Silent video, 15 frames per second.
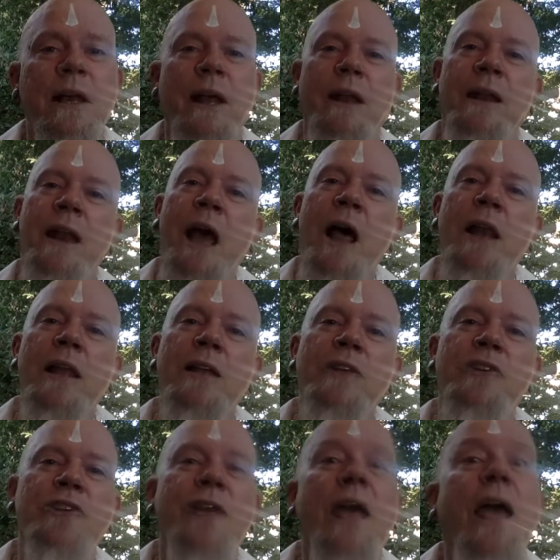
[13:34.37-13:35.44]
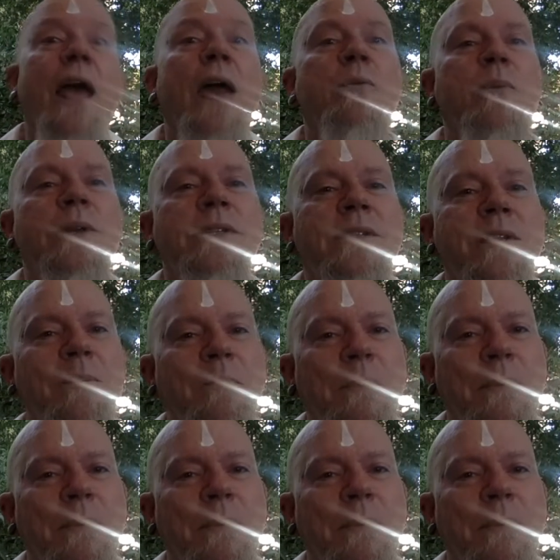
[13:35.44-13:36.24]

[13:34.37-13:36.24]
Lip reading: knowledge, and wisdom.